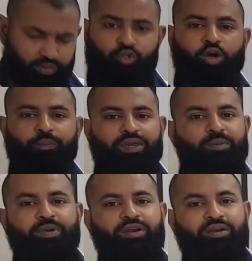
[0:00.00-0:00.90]

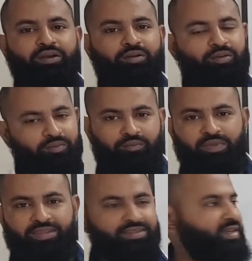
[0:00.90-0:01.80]
shopkeeper
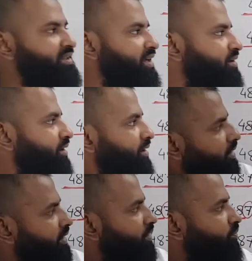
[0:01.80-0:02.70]
may say that
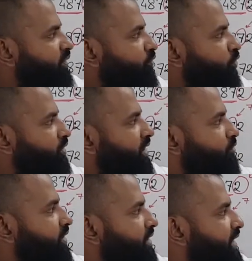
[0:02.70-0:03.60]
give me
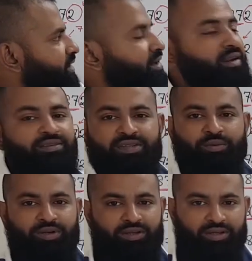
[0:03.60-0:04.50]

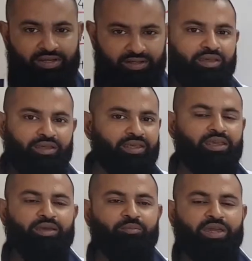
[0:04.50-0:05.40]
4870 taka.
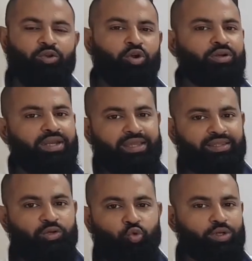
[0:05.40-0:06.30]
He may not take
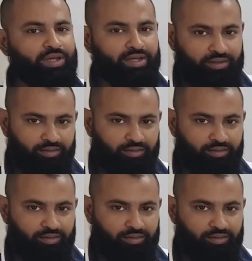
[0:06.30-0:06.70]
the 2 taka.